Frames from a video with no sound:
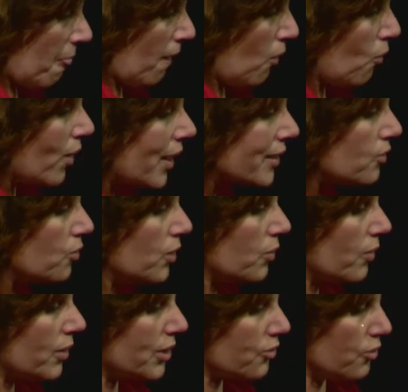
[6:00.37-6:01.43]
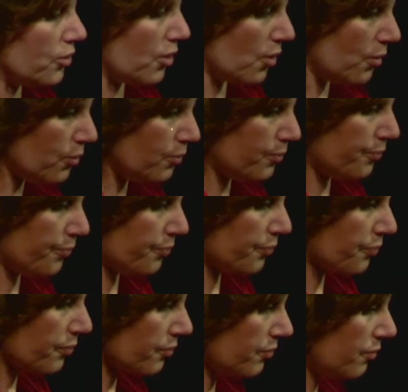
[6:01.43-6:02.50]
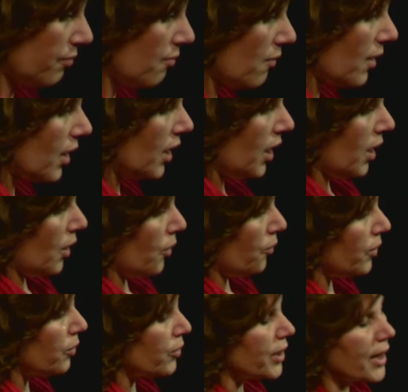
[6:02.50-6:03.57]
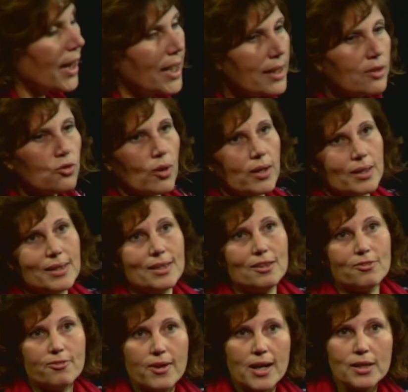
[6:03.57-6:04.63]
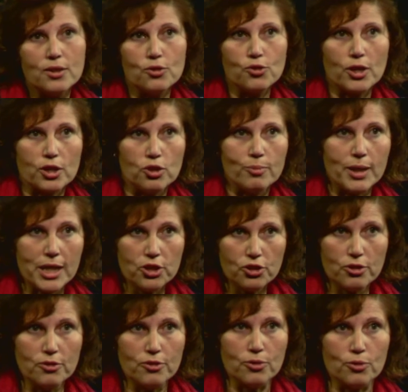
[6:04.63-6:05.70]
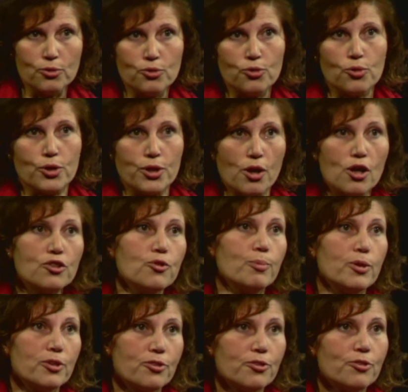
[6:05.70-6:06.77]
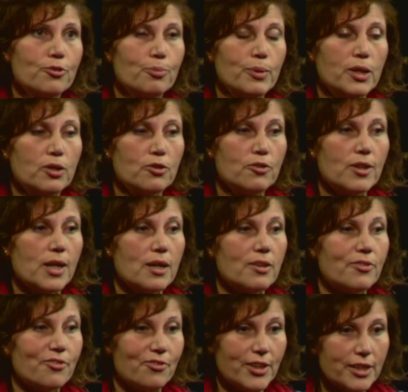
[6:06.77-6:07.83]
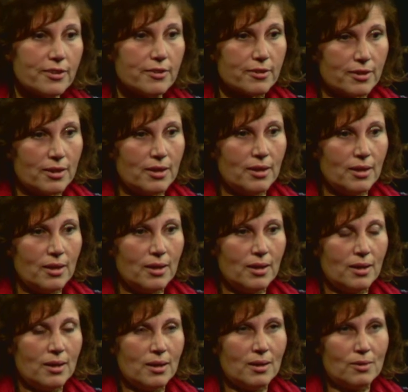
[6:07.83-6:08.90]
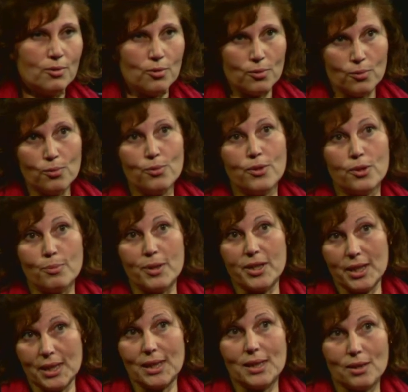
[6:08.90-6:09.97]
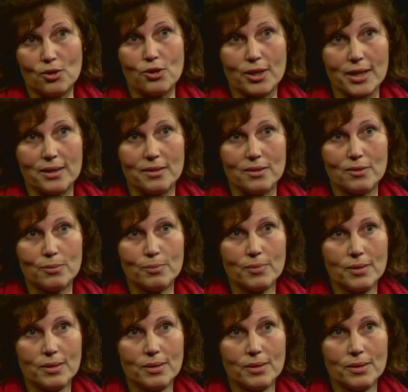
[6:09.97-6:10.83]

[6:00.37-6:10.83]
why do we want to know? We would like to identify those accumulation zones or the hotspots because they are risk to the marine organism.